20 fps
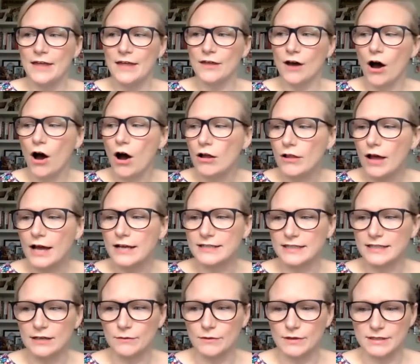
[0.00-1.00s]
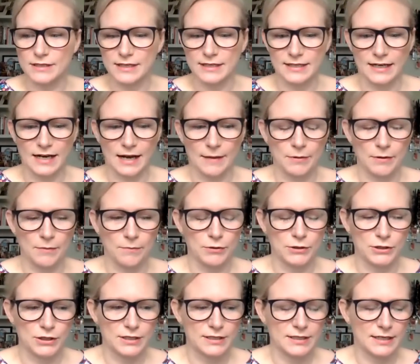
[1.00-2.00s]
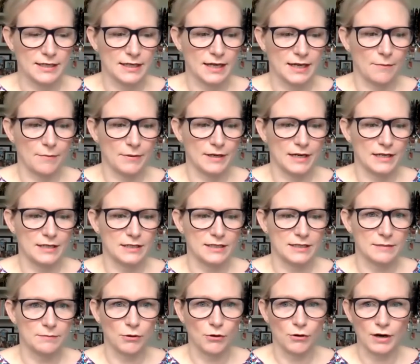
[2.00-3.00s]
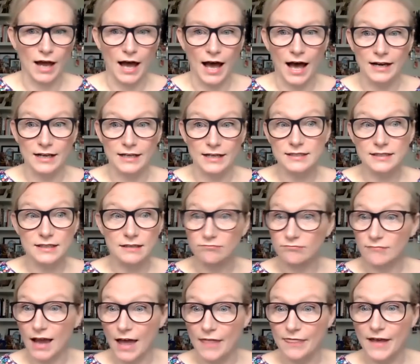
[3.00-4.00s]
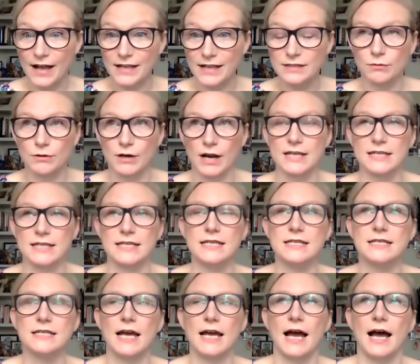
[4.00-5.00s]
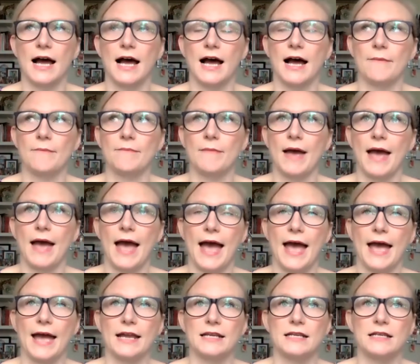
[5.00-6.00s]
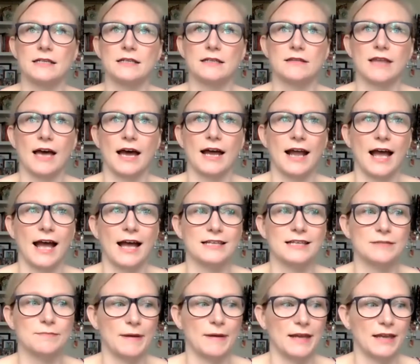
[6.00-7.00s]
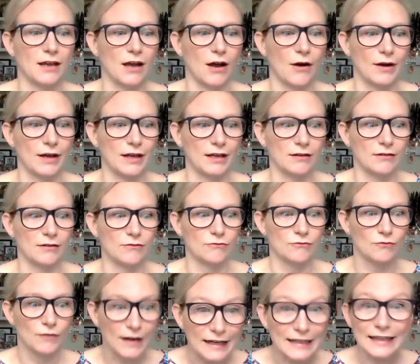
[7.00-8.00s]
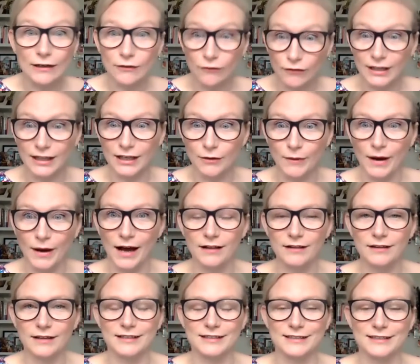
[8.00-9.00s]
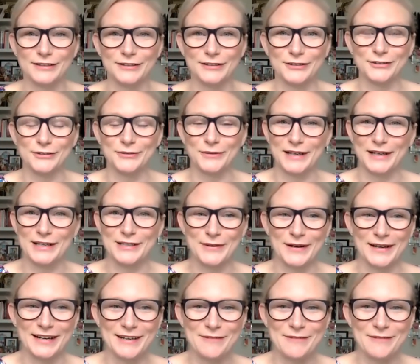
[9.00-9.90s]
whole idea was to set up a producing company to support artists, and that's what I did. And that has been going really, really well until 2020.